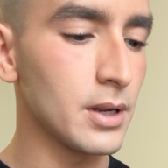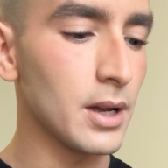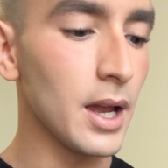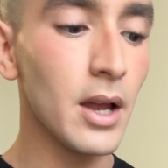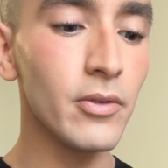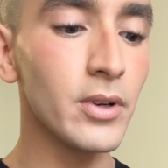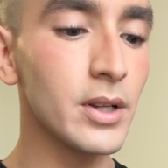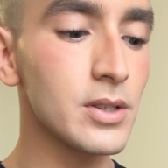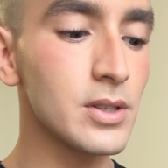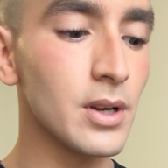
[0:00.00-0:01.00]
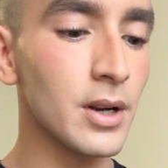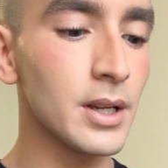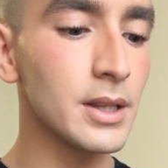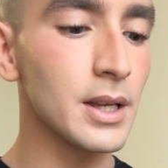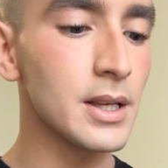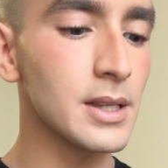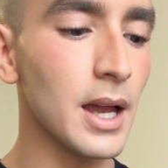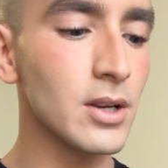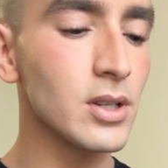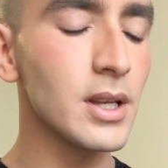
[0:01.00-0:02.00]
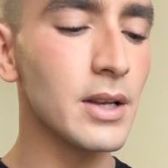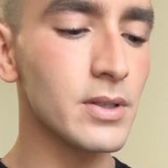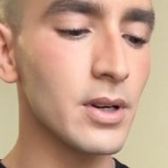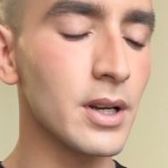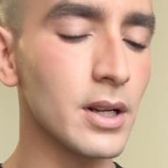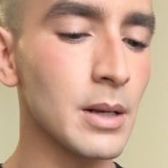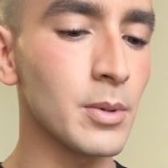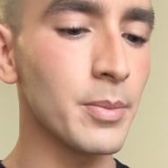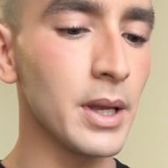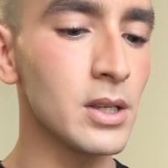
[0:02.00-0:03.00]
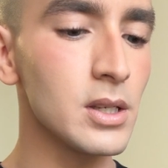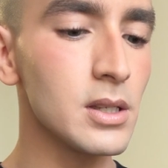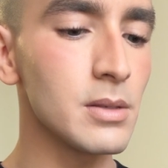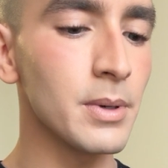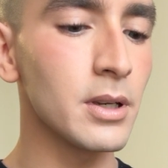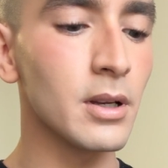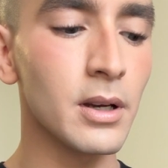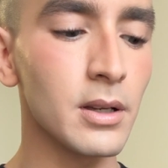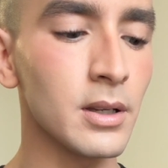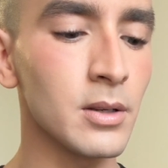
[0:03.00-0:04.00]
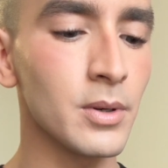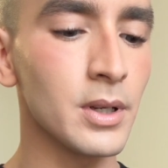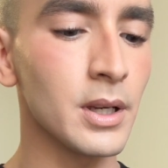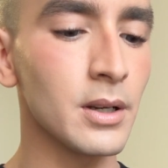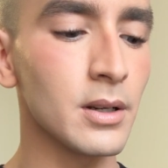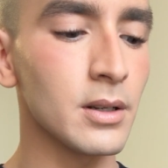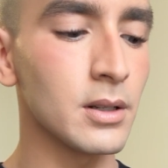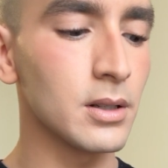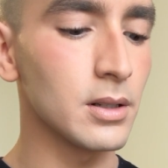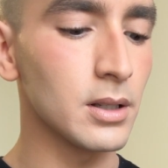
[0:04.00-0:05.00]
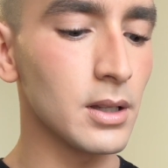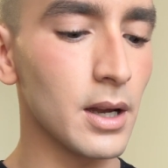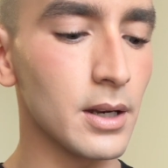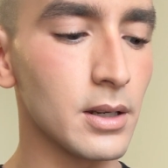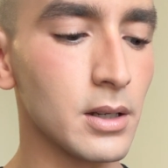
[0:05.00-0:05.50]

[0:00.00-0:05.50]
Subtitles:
I have not started this. I actually have started a couple pages, but not anywhere near a lot.